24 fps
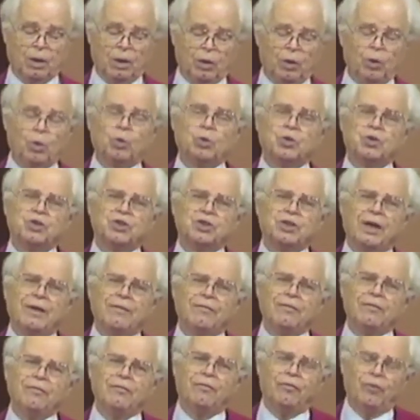Those
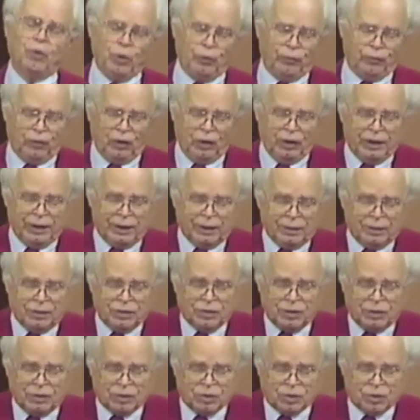7 fruitful
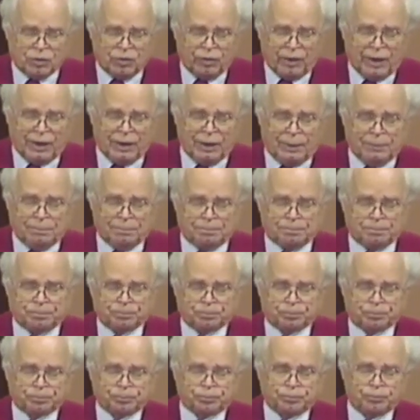years in Australia
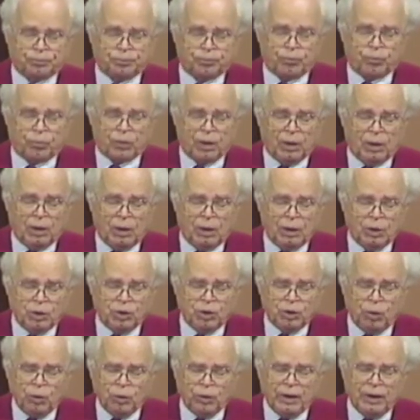
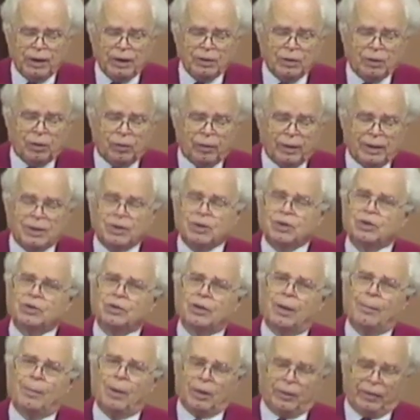showed an increase
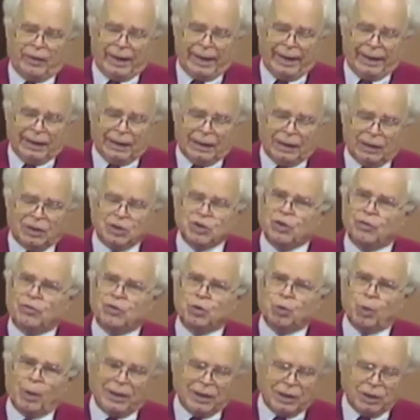among the Anglicans of
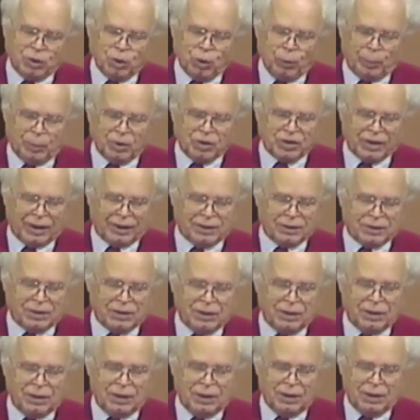22%,
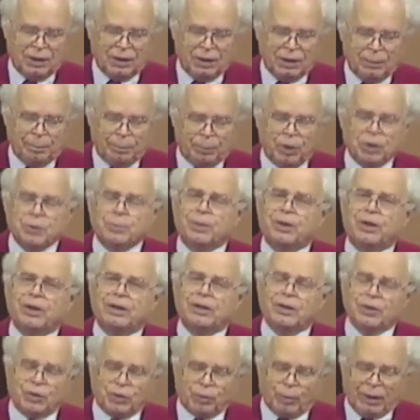
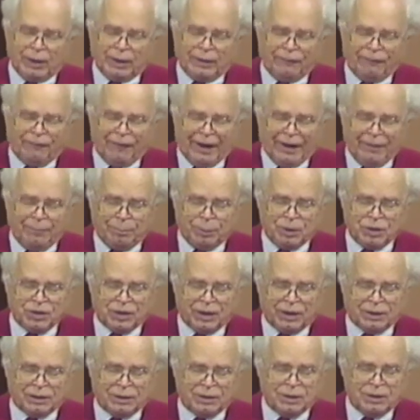Presbyterians
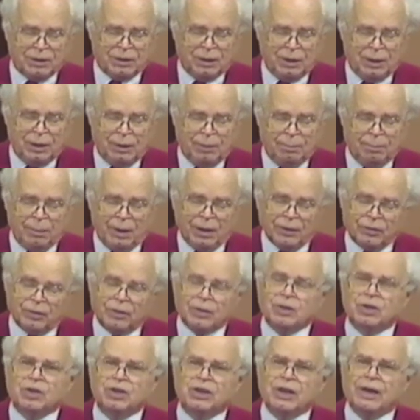25%,
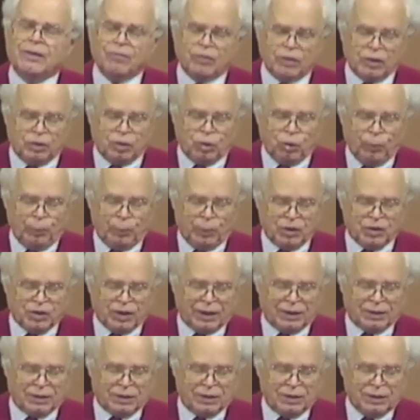Methodists
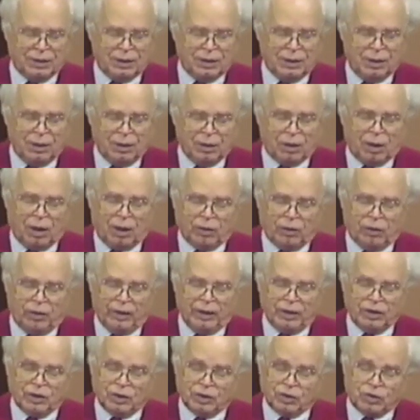72%,
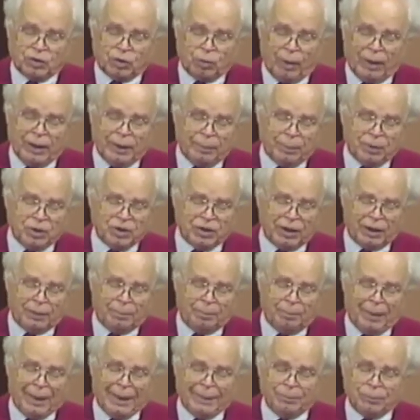Congregationalists 20%,
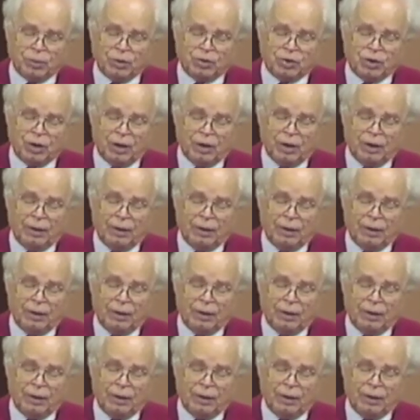Baptists